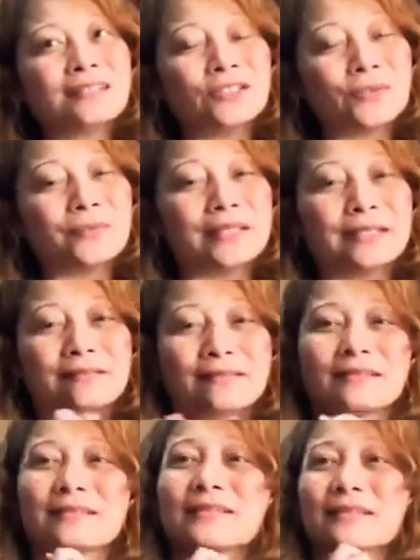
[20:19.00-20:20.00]
Do it.
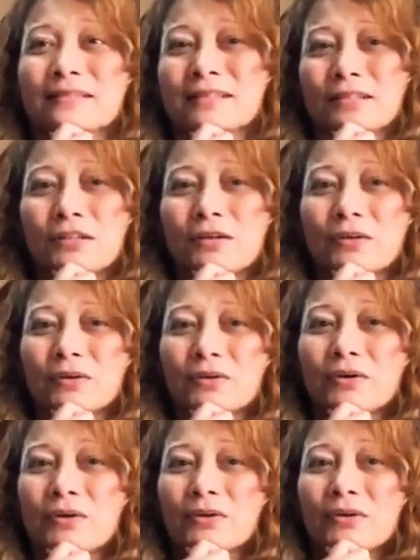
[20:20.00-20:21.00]

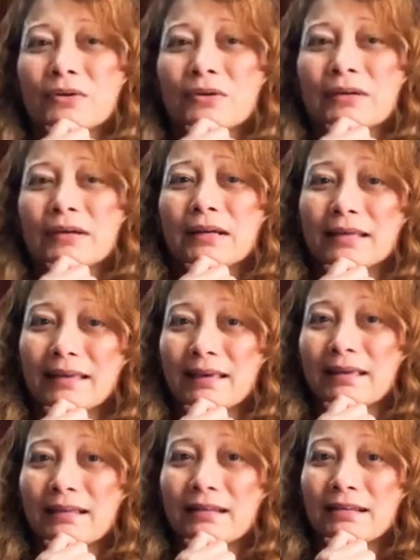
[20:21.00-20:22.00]
So
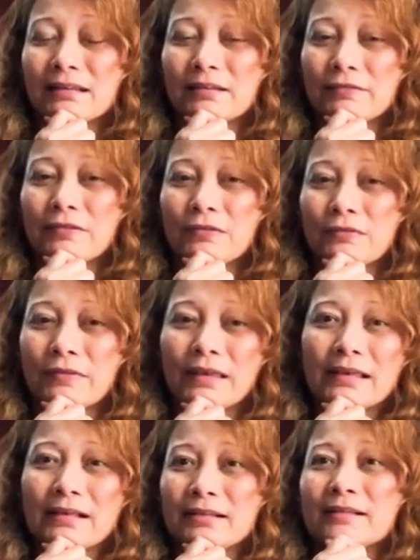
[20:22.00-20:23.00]
again, if you
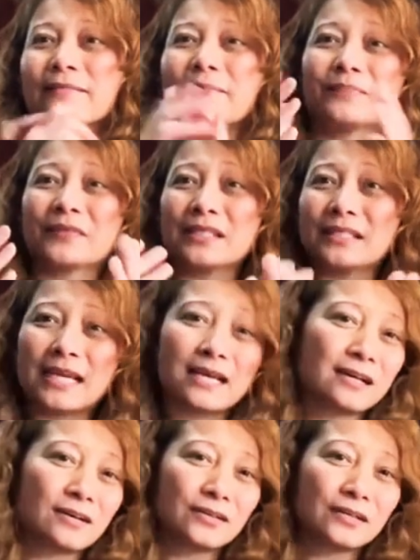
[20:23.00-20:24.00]
feel
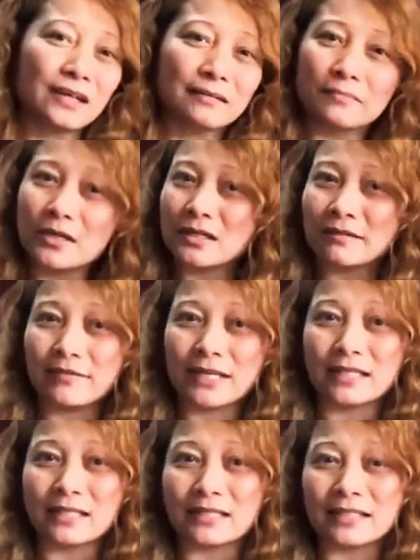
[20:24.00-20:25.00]
down,
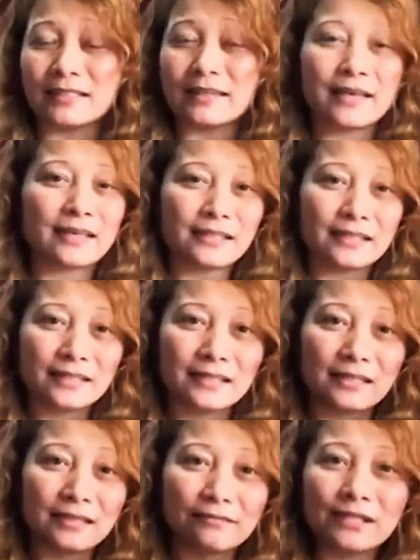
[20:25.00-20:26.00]
unmotivated, can't
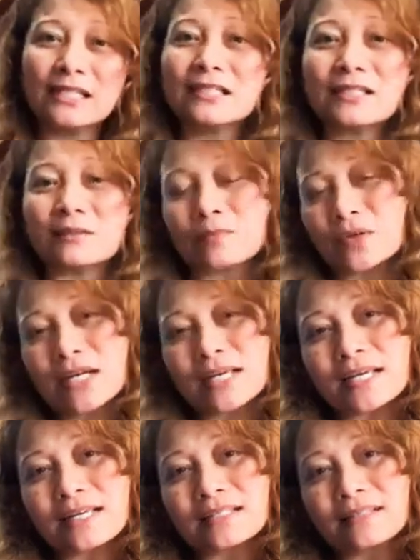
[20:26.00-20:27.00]
eat, feeling
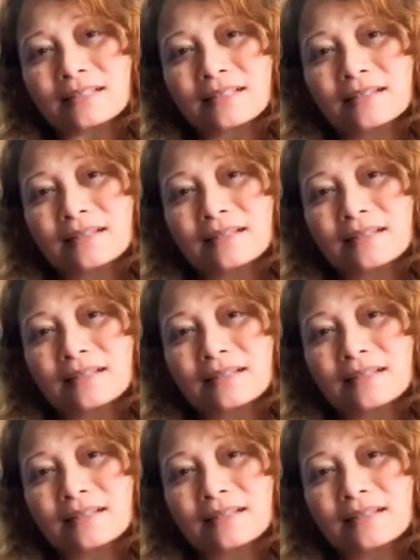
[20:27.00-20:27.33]
depressed,